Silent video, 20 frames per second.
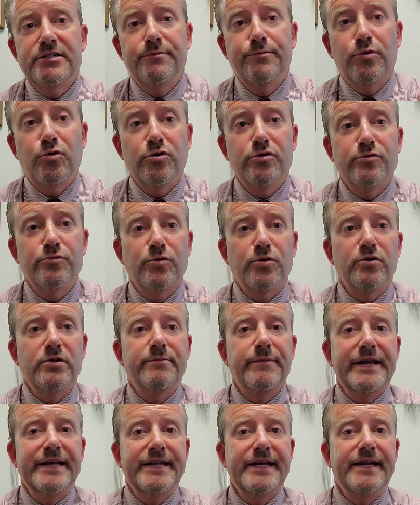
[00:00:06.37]
important role
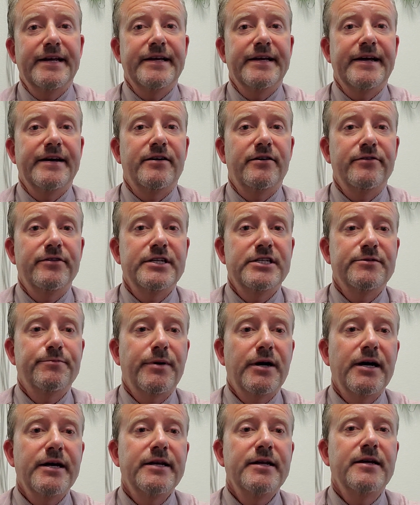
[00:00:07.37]
in maintaining a healthy
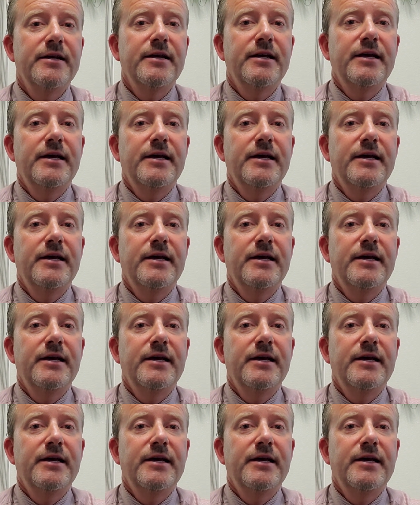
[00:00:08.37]
spine?